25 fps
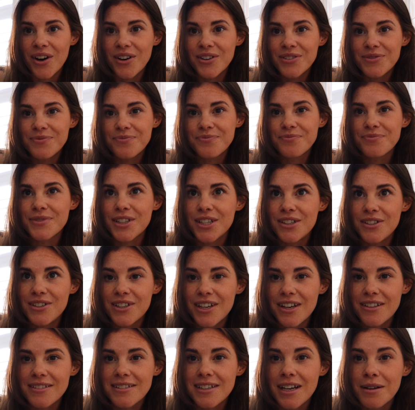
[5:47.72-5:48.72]
Oh,
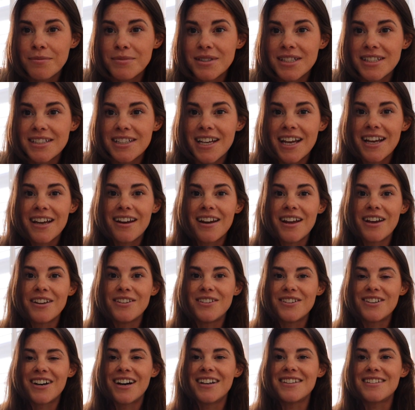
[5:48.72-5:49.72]
Hugo's come to say hello.
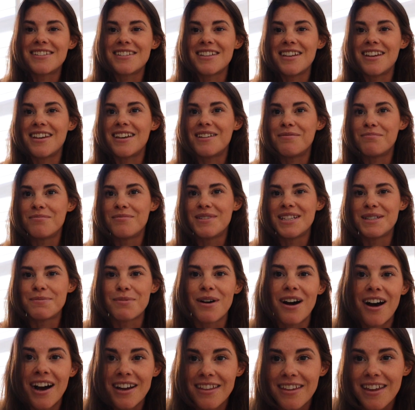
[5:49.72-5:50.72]
You can't see him, he's
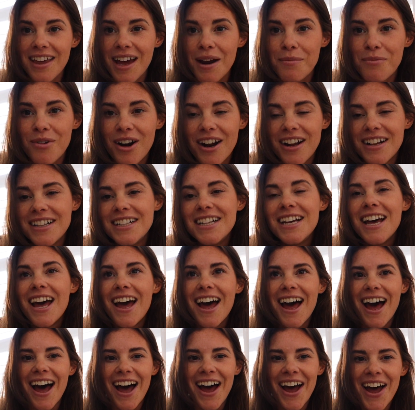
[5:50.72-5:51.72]
behind the camera.
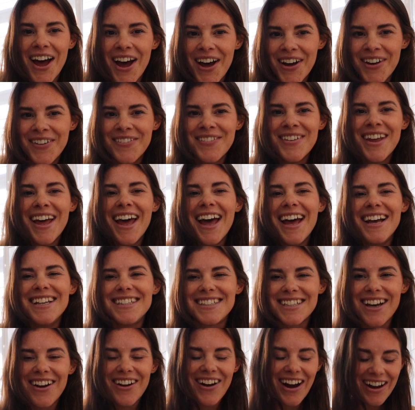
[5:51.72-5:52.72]

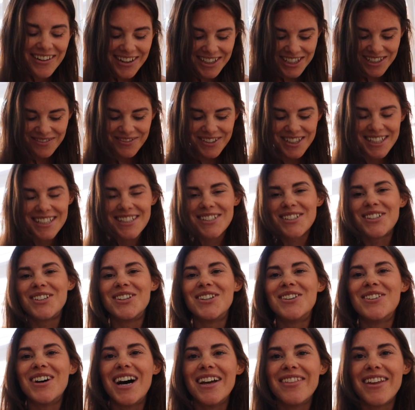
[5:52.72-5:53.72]
So I'm gonna jump on this
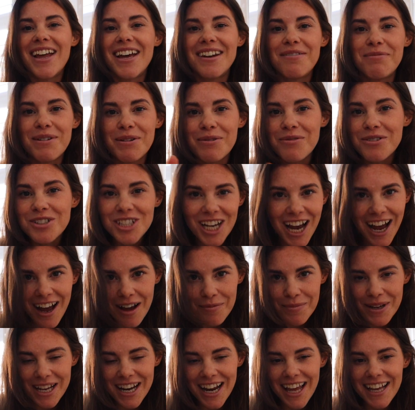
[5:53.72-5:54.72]
call and then we will
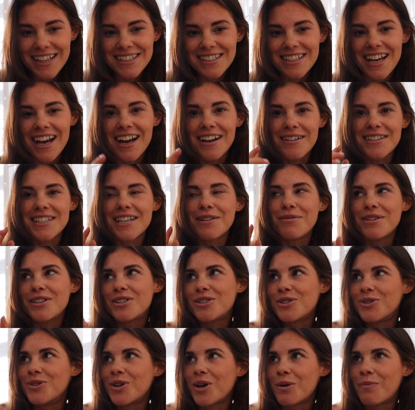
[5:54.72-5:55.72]
chat a bit later, because I
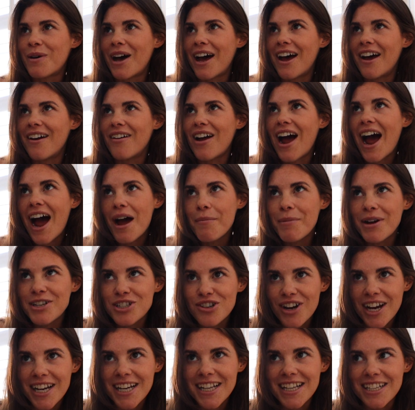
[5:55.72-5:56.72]
want to talk about how my
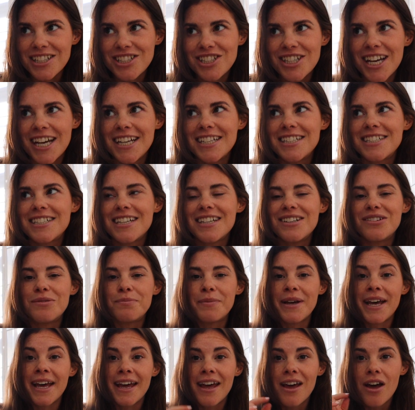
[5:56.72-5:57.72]
training has changed a little
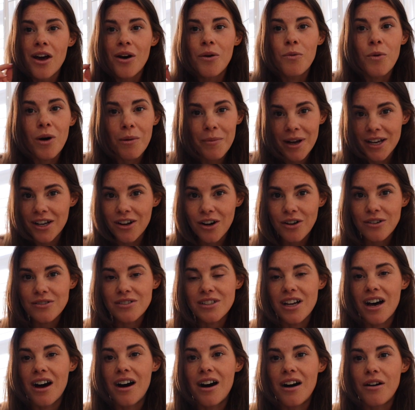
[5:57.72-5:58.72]
bit, what my
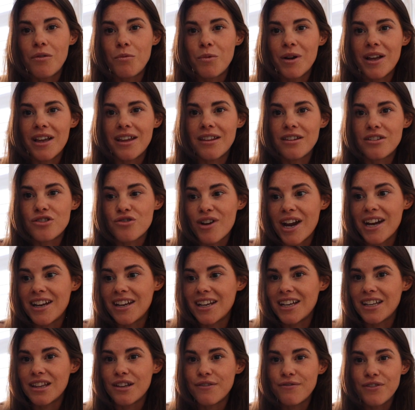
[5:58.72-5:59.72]
goals are with
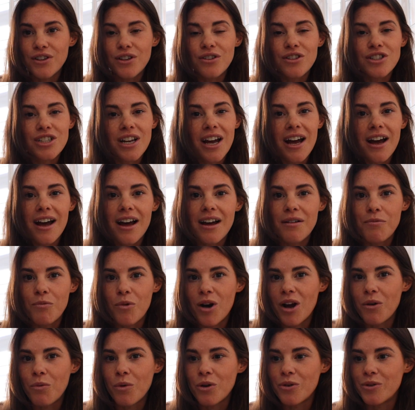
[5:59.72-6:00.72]
training in the future, and
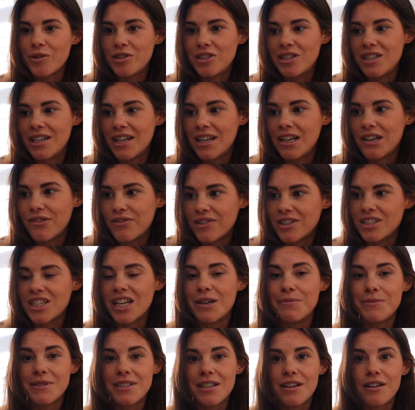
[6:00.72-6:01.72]
what I want to achieve in
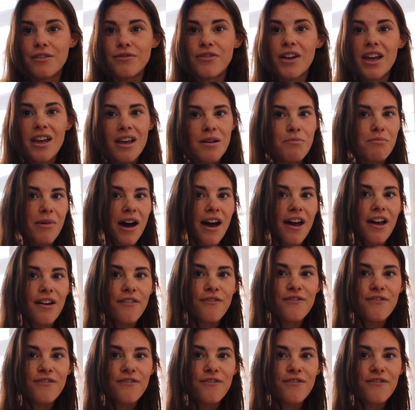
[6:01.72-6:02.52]
terms of my